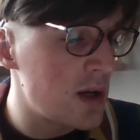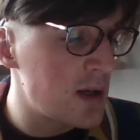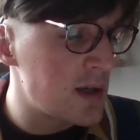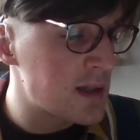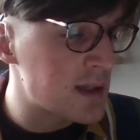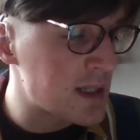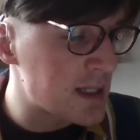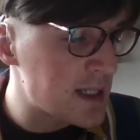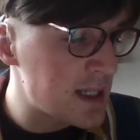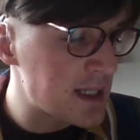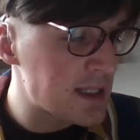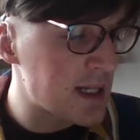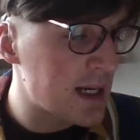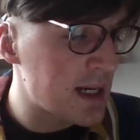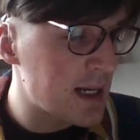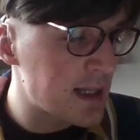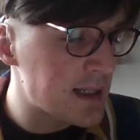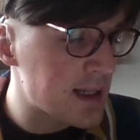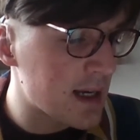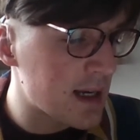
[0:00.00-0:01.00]

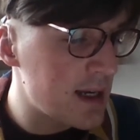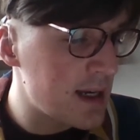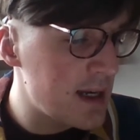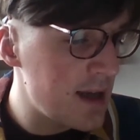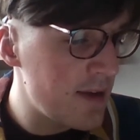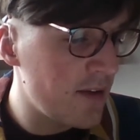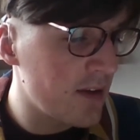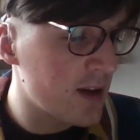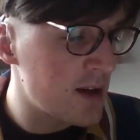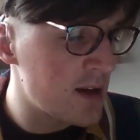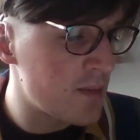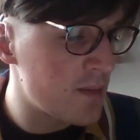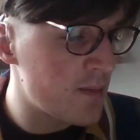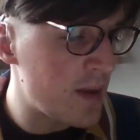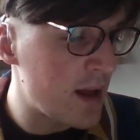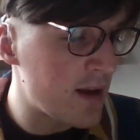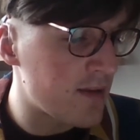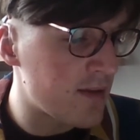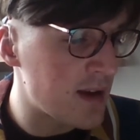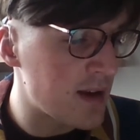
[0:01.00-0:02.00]
statistically significant
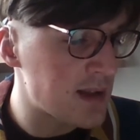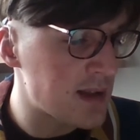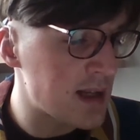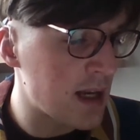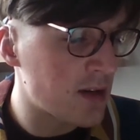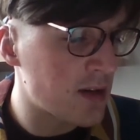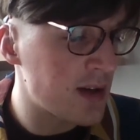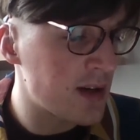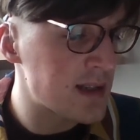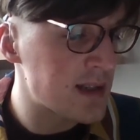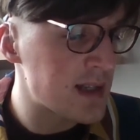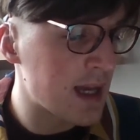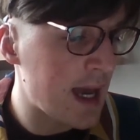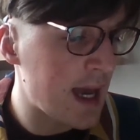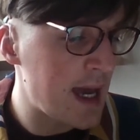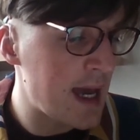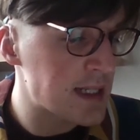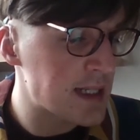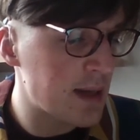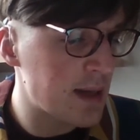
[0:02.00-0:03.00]
benefits increasing
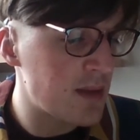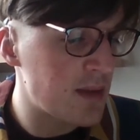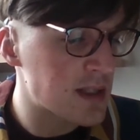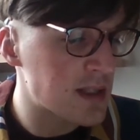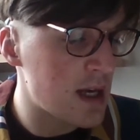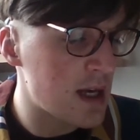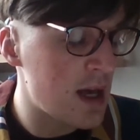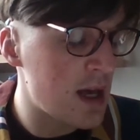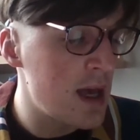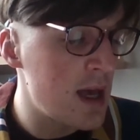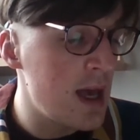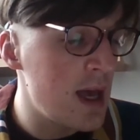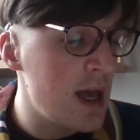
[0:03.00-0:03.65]
hair diameter